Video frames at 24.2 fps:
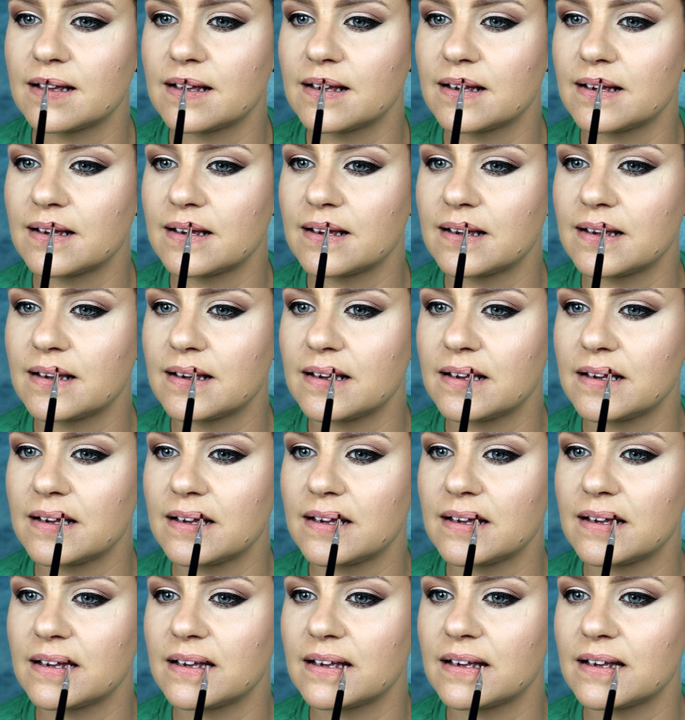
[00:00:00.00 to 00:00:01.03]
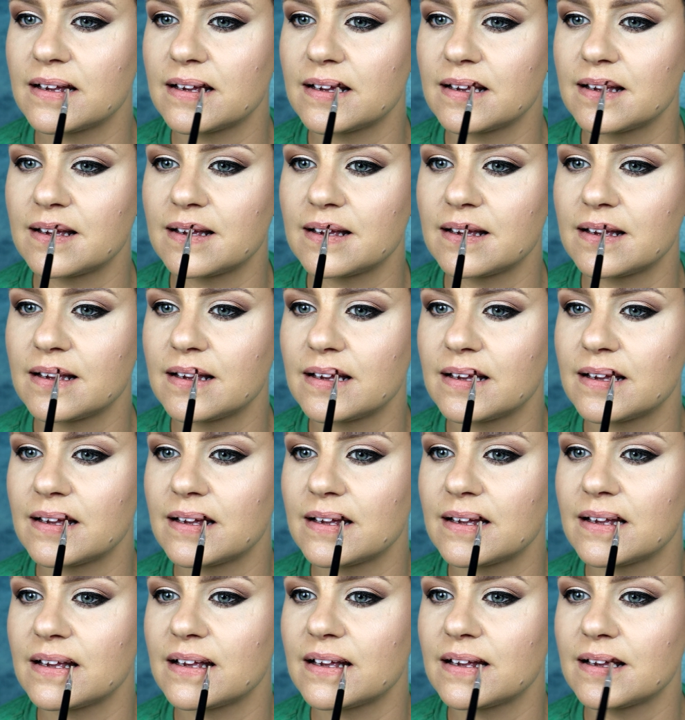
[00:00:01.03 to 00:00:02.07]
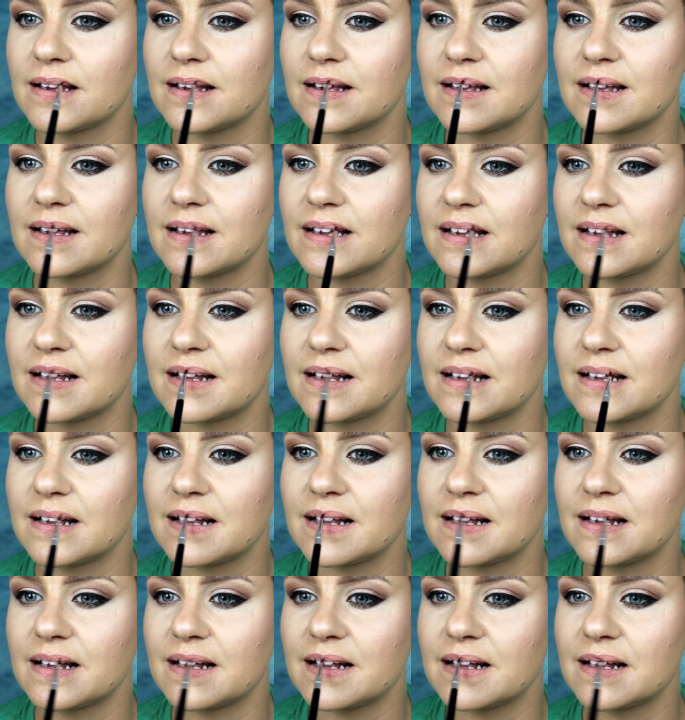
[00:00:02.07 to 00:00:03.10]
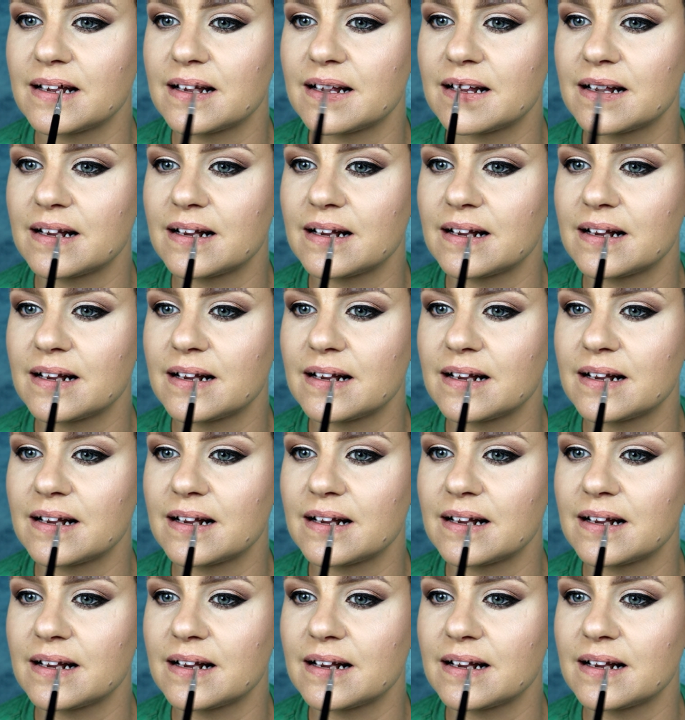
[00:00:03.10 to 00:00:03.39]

(no one is talking)